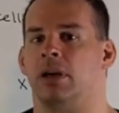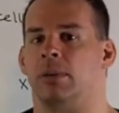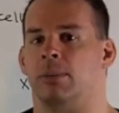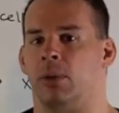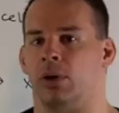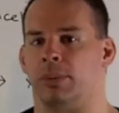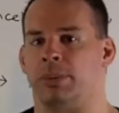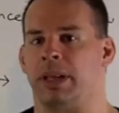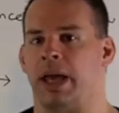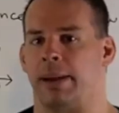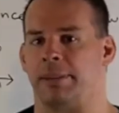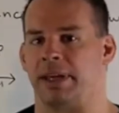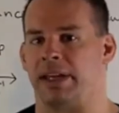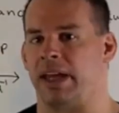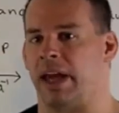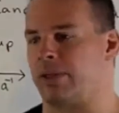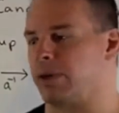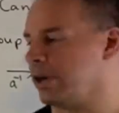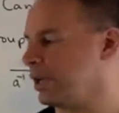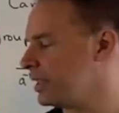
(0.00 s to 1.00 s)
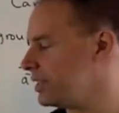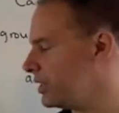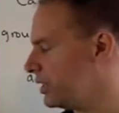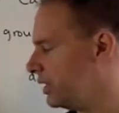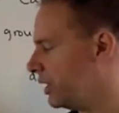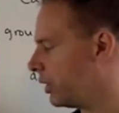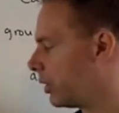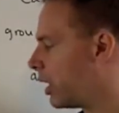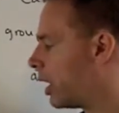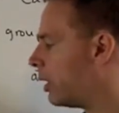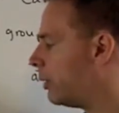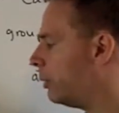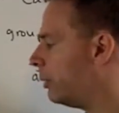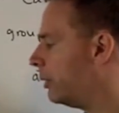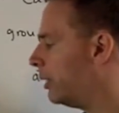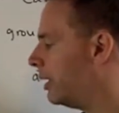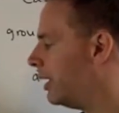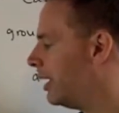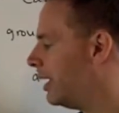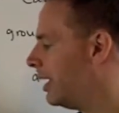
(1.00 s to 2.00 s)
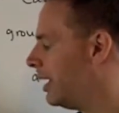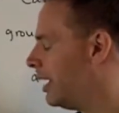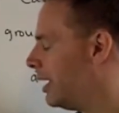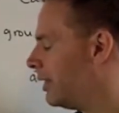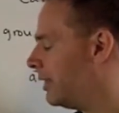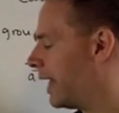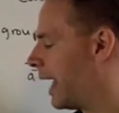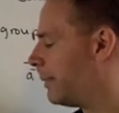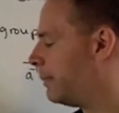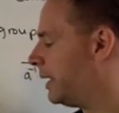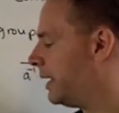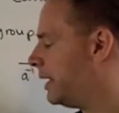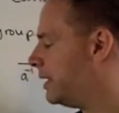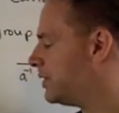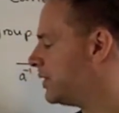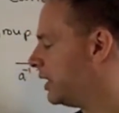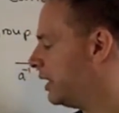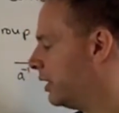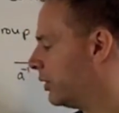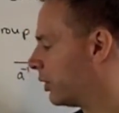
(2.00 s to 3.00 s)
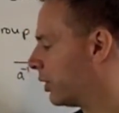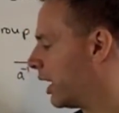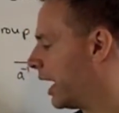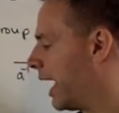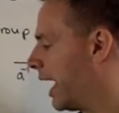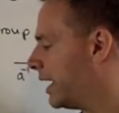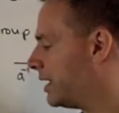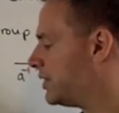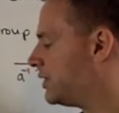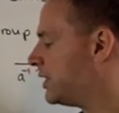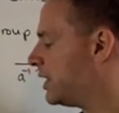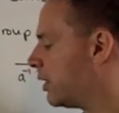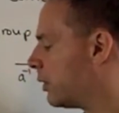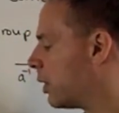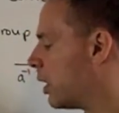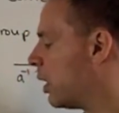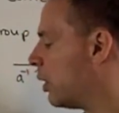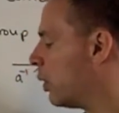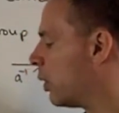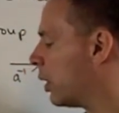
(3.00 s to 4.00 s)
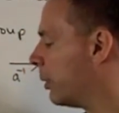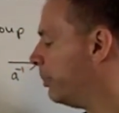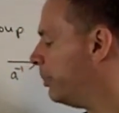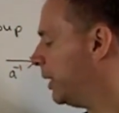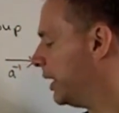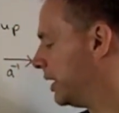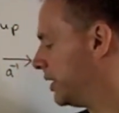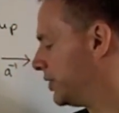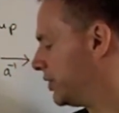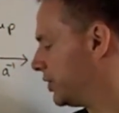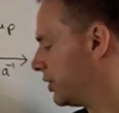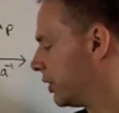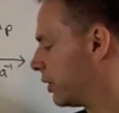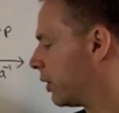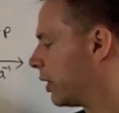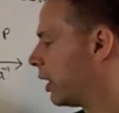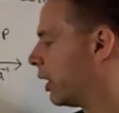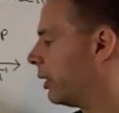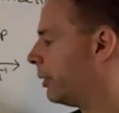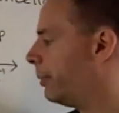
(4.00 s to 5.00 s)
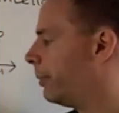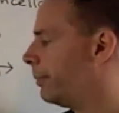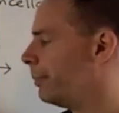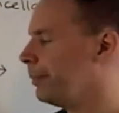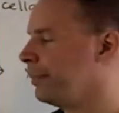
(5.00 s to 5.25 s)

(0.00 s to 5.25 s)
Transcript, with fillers: multiply them together and get zero, that means either A is zero or B is zero.